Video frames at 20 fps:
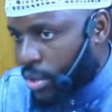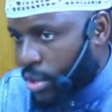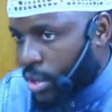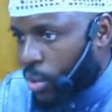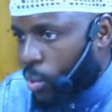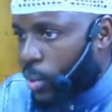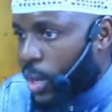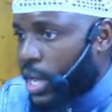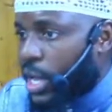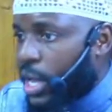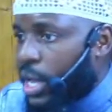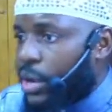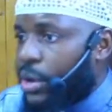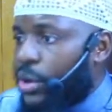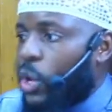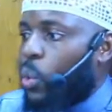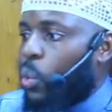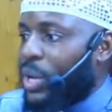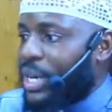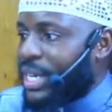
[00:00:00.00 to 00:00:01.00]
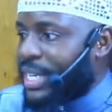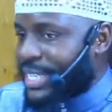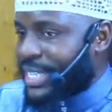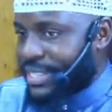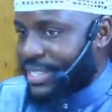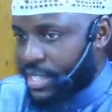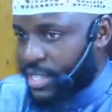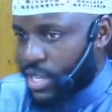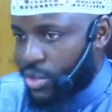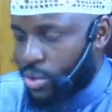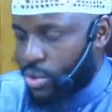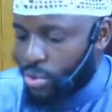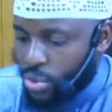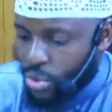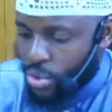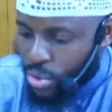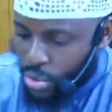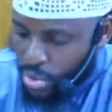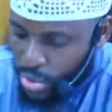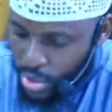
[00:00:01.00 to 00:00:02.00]
Where no one can see you.
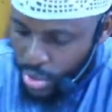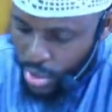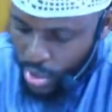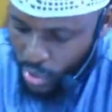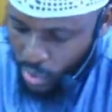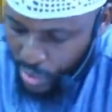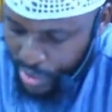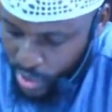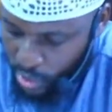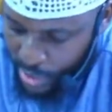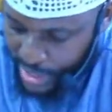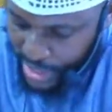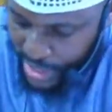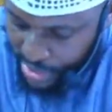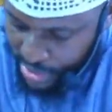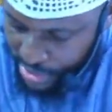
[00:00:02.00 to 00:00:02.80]
Where no one can